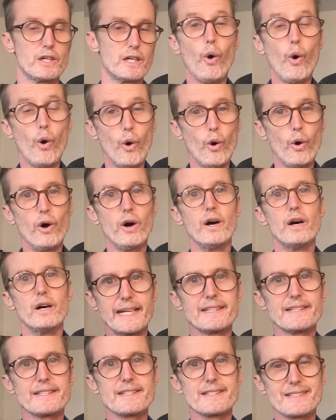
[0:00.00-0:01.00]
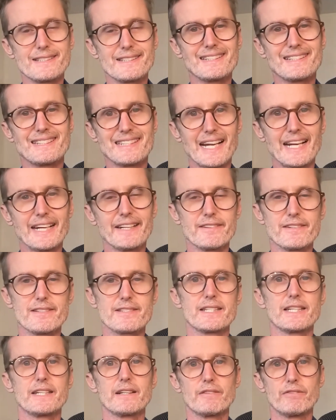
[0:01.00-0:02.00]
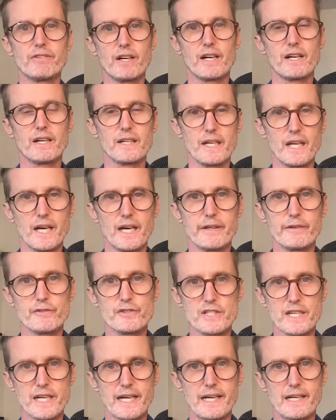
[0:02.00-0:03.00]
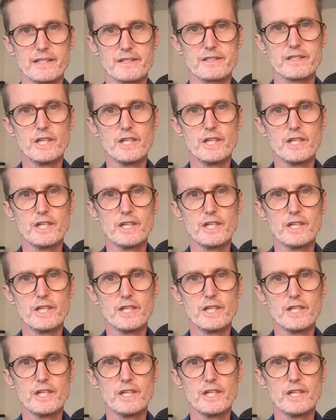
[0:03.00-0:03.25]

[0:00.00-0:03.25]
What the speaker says: or instantaneously via live chat.